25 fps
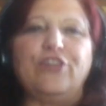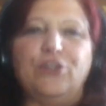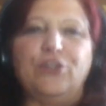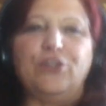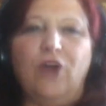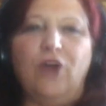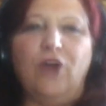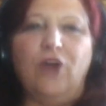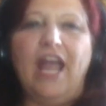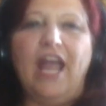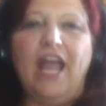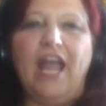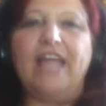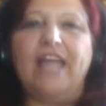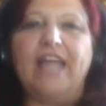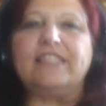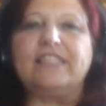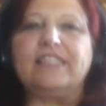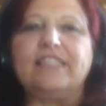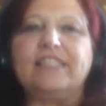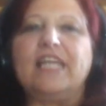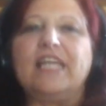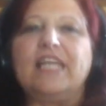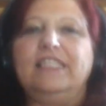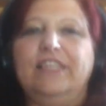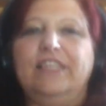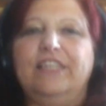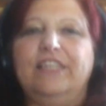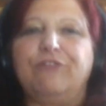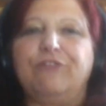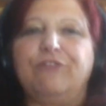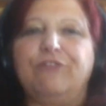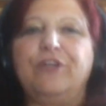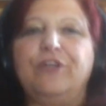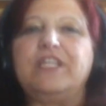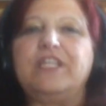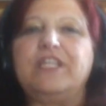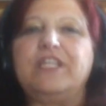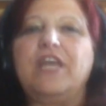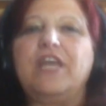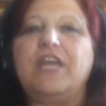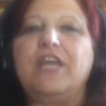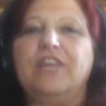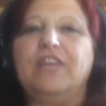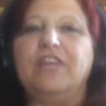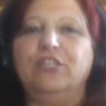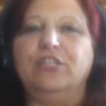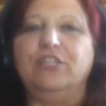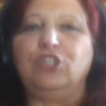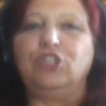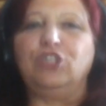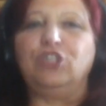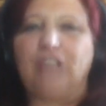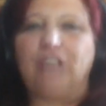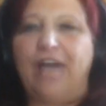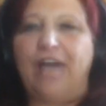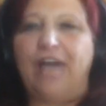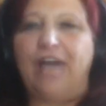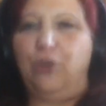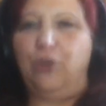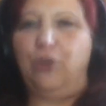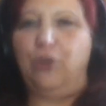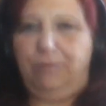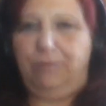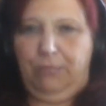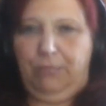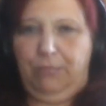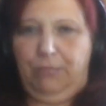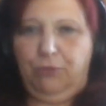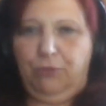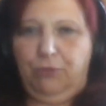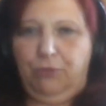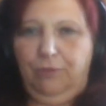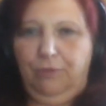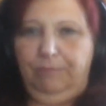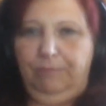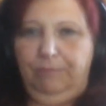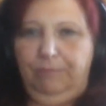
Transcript: the Greys different than Shadow people?"